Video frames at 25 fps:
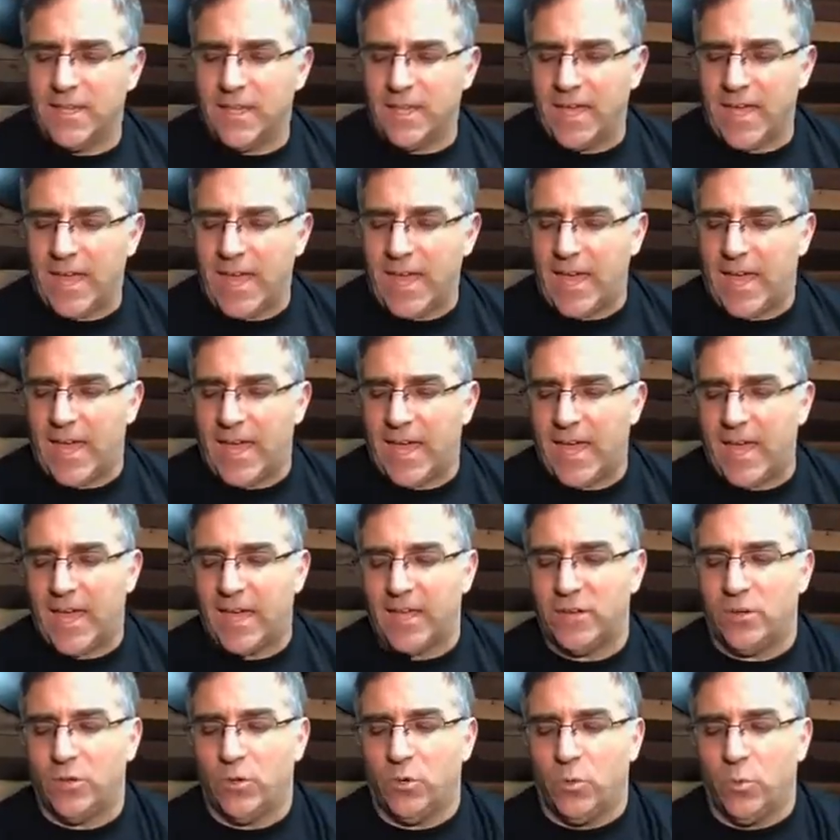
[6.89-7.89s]

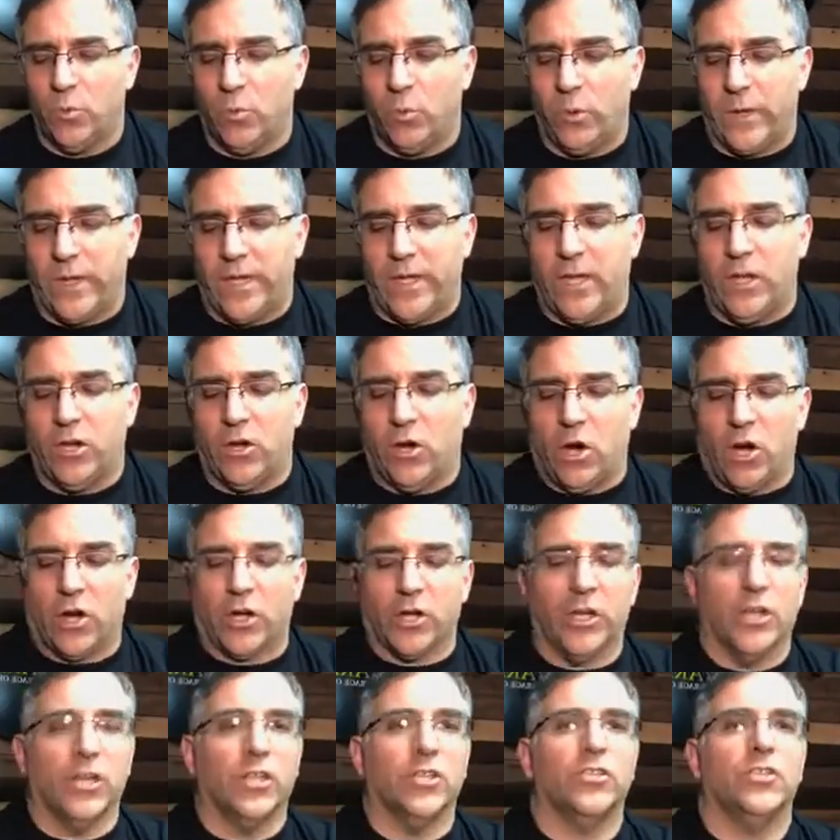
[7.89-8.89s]
and we are going
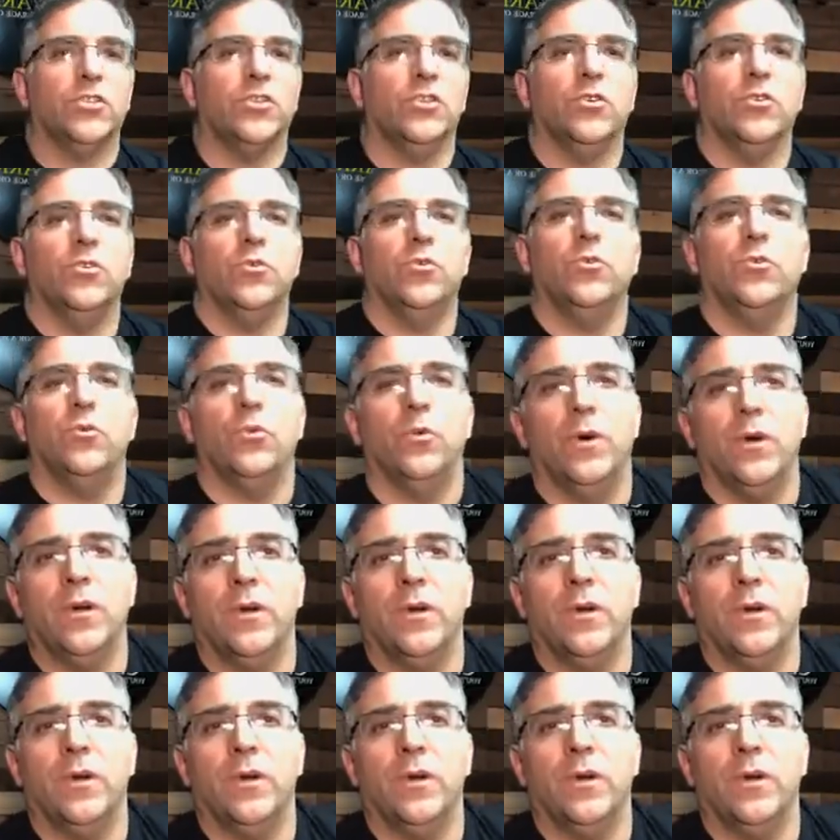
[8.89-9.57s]
to do